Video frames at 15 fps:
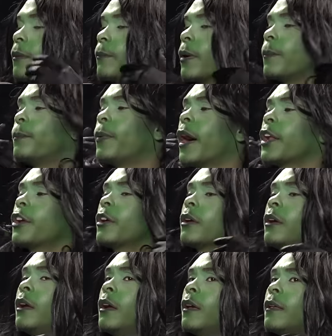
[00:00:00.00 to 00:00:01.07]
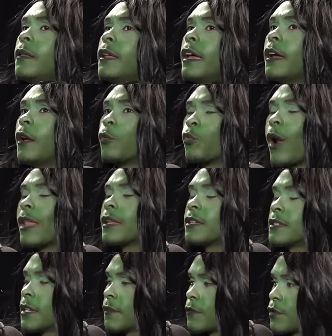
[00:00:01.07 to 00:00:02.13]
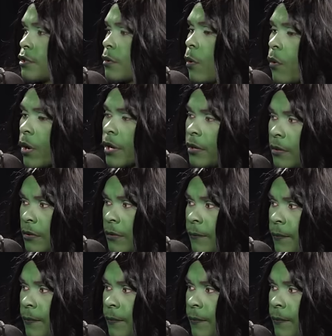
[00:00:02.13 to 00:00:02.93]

but butter eh, relative to oil.